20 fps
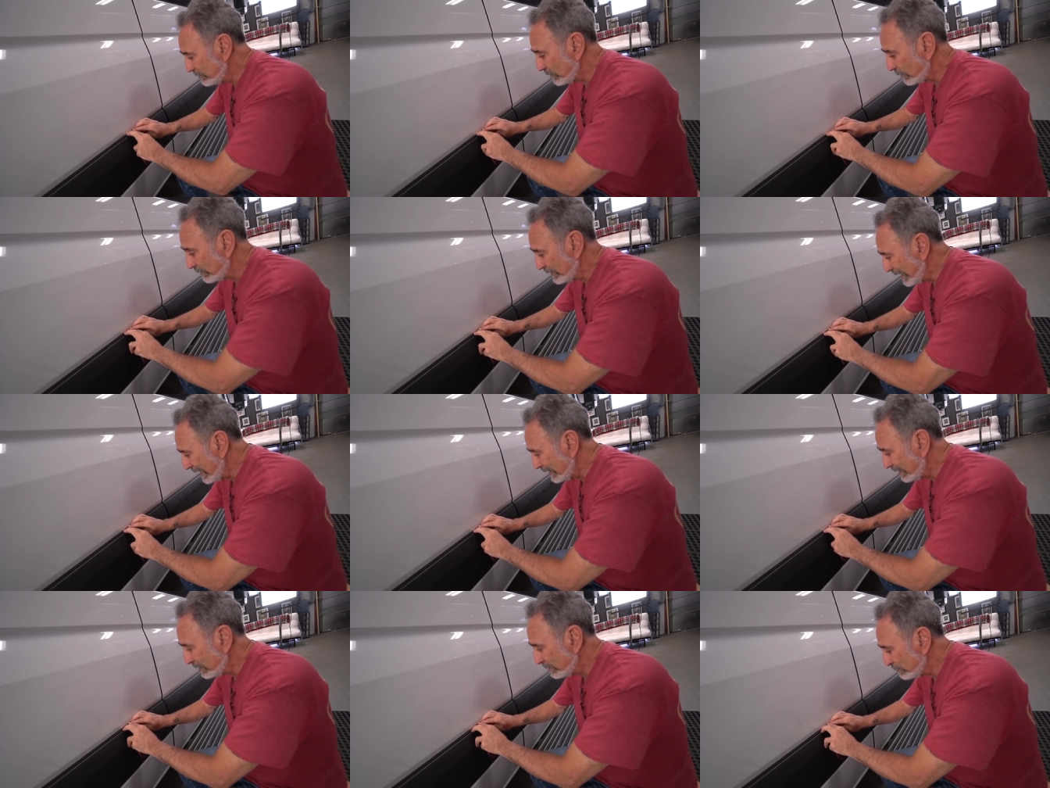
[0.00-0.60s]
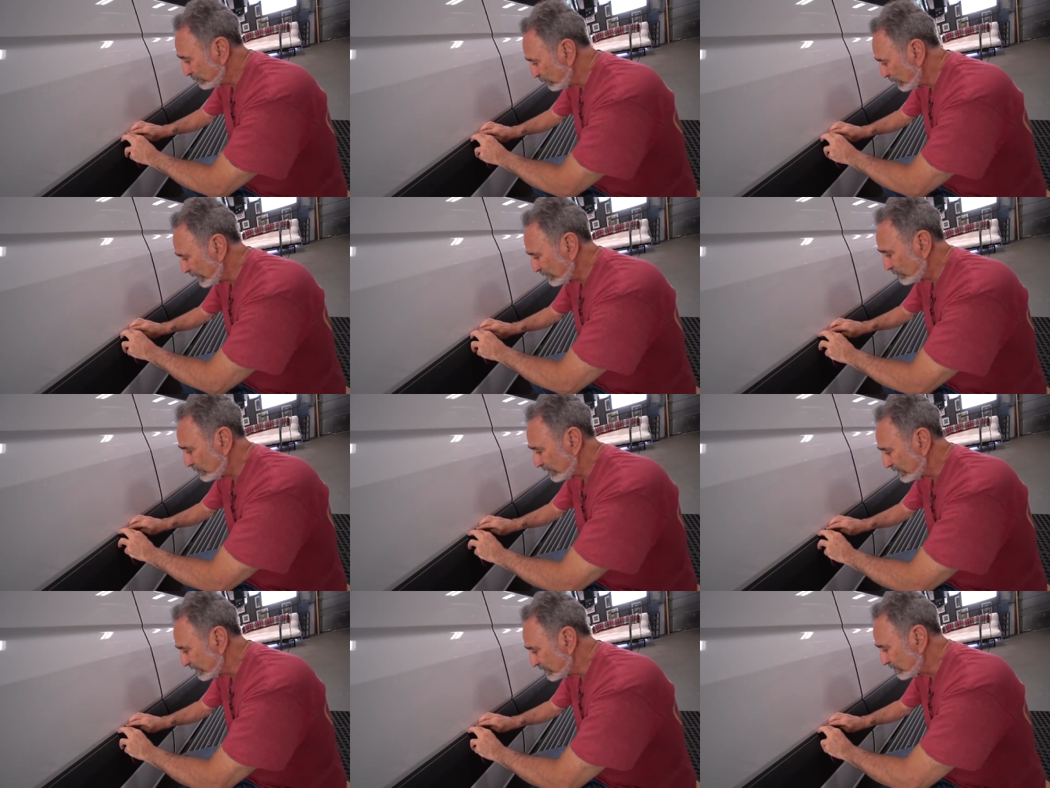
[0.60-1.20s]
So that
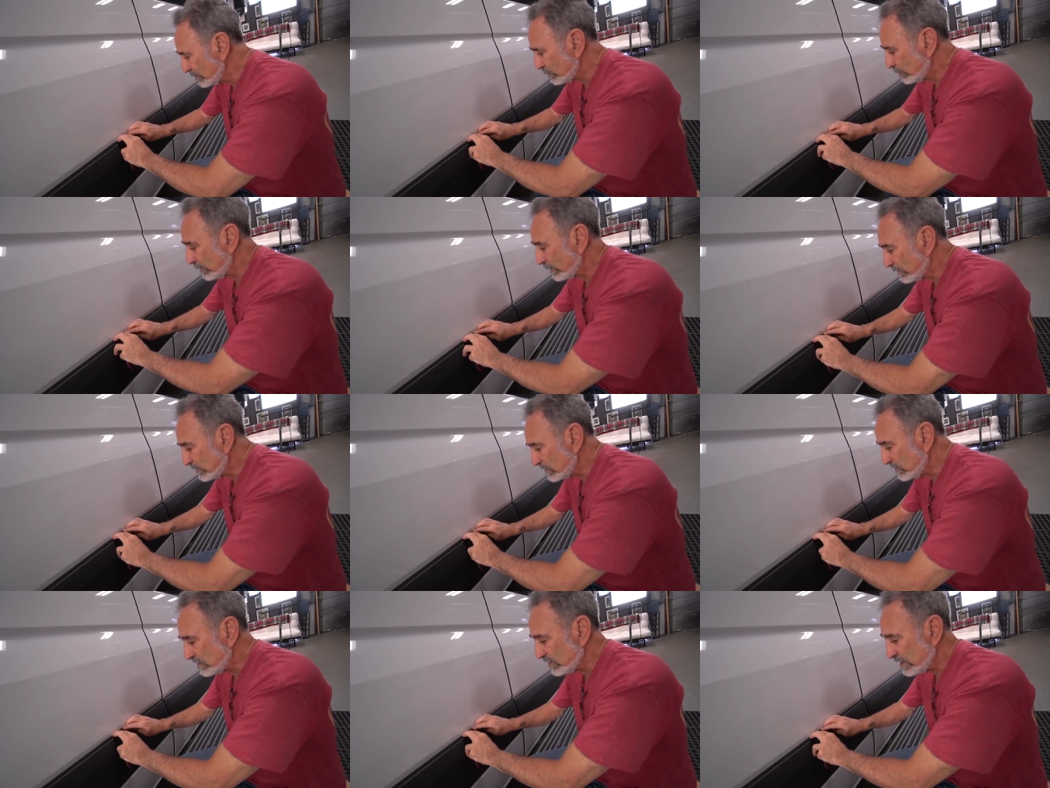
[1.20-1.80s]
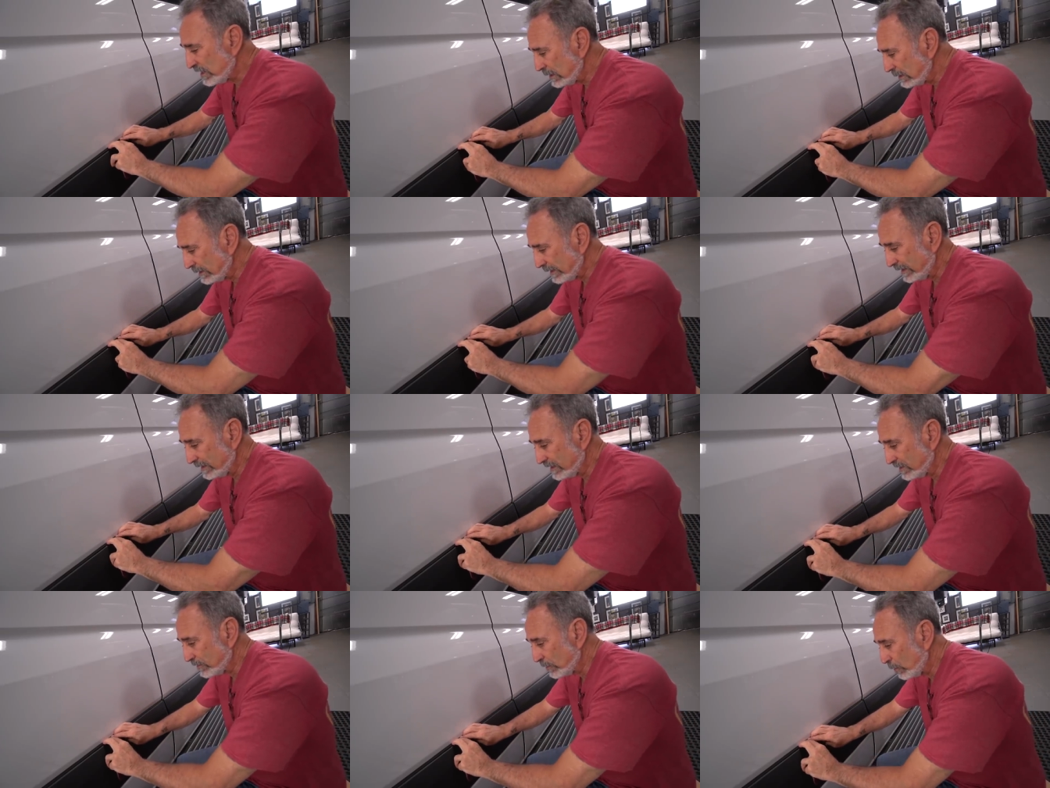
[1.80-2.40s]
compression is sort of
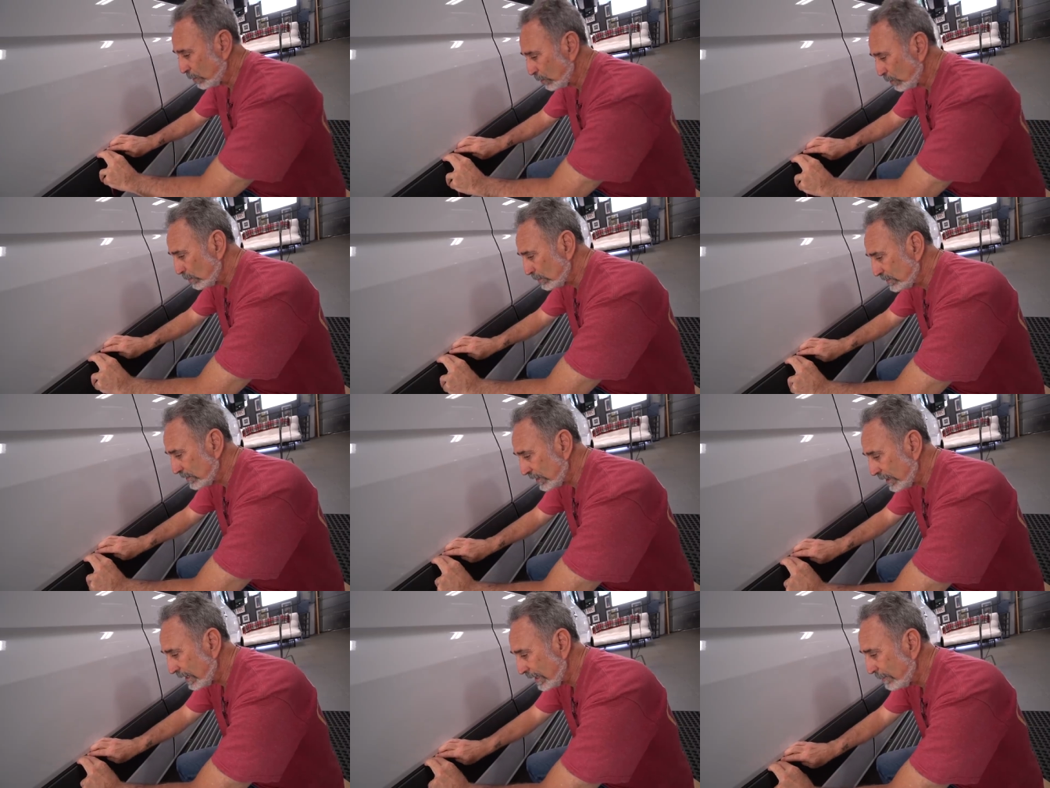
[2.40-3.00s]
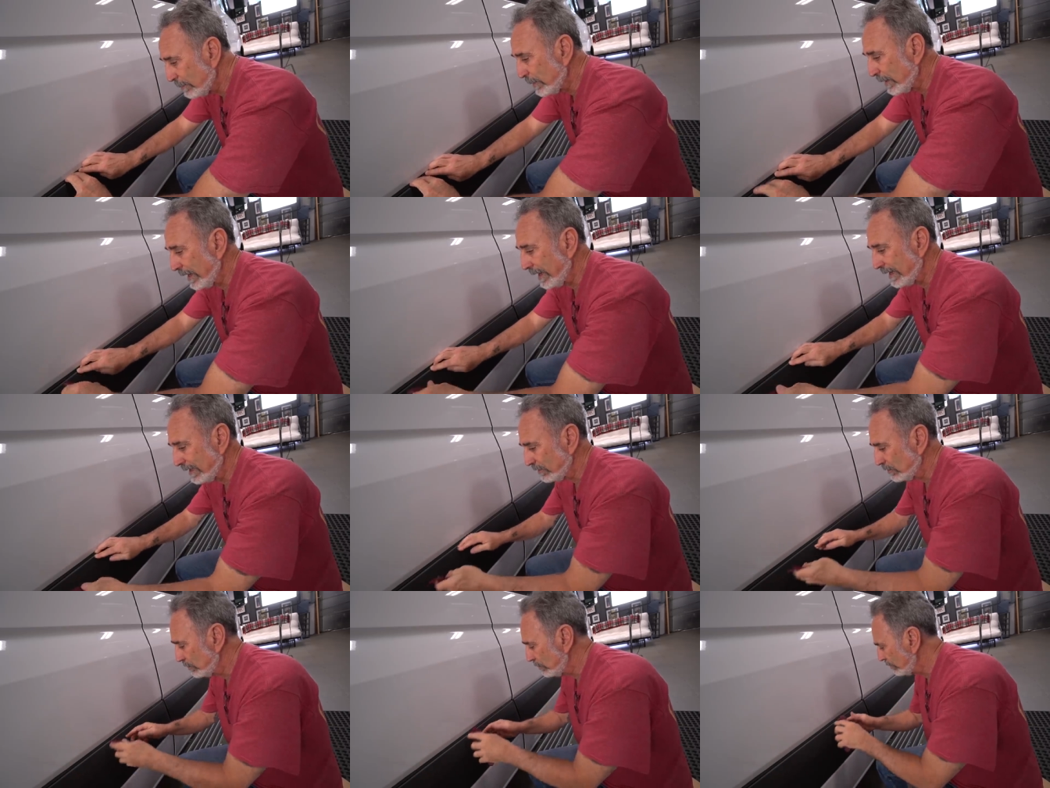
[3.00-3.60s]
sealing this whole top
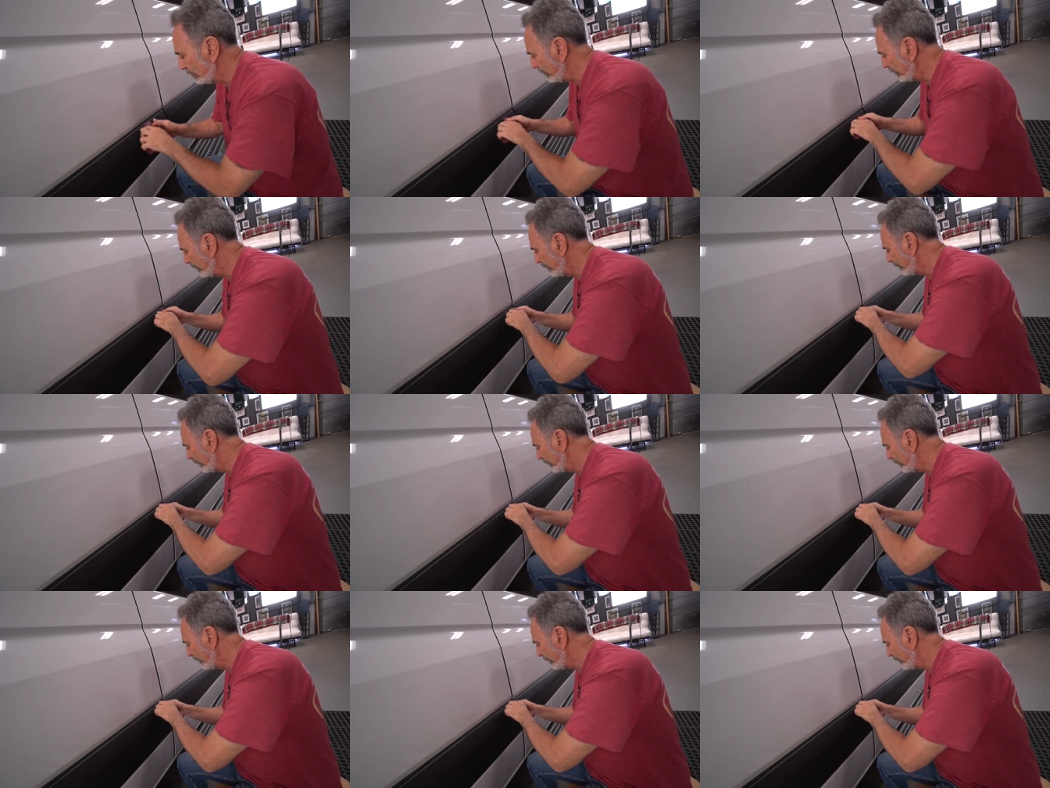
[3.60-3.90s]
edge.